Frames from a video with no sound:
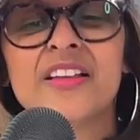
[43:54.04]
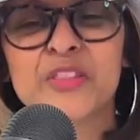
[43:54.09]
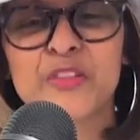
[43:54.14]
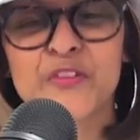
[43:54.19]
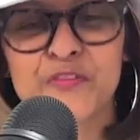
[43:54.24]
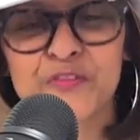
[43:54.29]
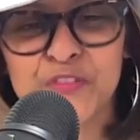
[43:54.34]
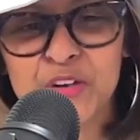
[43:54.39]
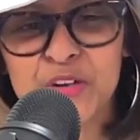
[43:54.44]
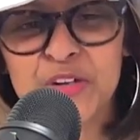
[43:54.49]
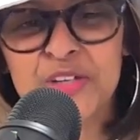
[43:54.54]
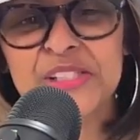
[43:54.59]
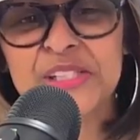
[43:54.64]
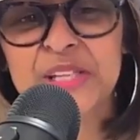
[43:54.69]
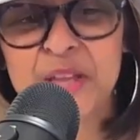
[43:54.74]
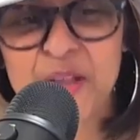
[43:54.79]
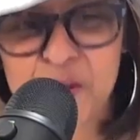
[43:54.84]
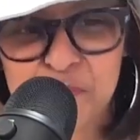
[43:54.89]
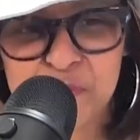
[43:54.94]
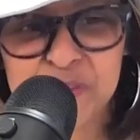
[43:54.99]
the first
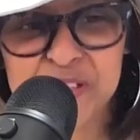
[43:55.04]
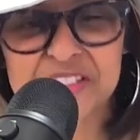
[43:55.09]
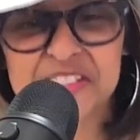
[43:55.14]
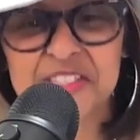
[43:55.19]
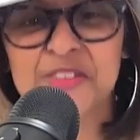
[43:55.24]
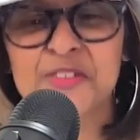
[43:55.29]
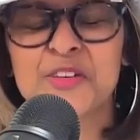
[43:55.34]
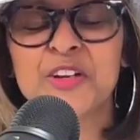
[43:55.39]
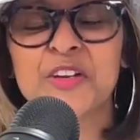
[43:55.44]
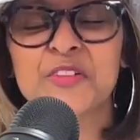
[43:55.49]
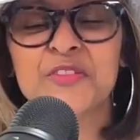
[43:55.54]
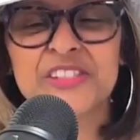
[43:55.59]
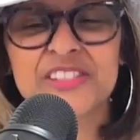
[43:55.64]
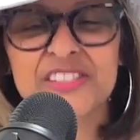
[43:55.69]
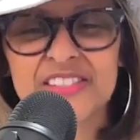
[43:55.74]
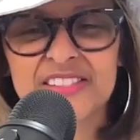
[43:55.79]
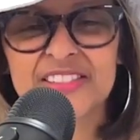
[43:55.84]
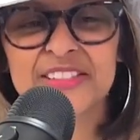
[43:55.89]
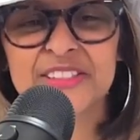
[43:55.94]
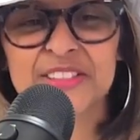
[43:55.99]
episode of
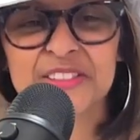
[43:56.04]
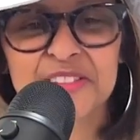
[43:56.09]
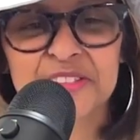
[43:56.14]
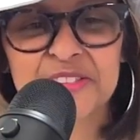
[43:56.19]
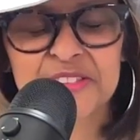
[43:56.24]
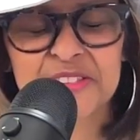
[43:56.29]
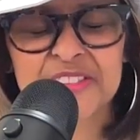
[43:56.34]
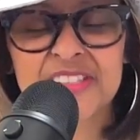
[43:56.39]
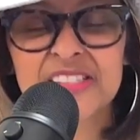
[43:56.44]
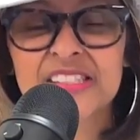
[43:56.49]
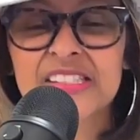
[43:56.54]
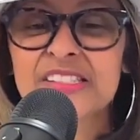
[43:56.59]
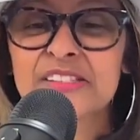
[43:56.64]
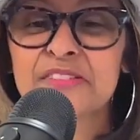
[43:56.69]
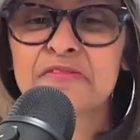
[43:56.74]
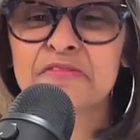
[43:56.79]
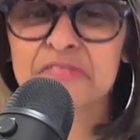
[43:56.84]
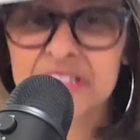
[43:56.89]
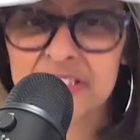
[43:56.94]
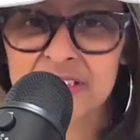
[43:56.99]
season 2, so this is
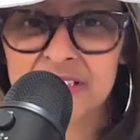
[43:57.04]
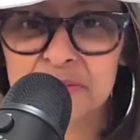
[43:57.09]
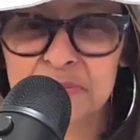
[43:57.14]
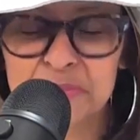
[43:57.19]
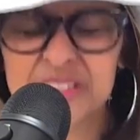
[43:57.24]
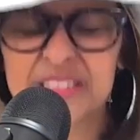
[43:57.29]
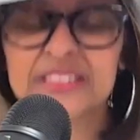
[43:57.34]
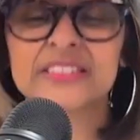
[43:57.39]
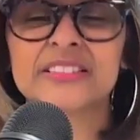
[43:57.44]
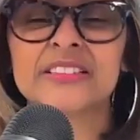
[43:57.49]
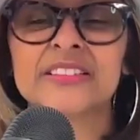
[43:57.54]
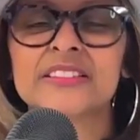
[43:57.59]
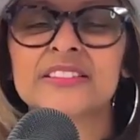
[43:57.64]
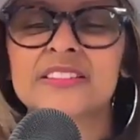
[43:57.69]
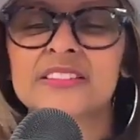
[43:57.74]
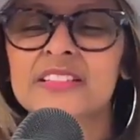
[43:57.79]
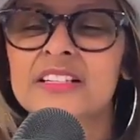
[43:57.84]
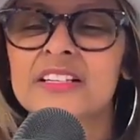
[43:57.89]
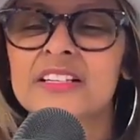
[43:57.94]
a really big deal.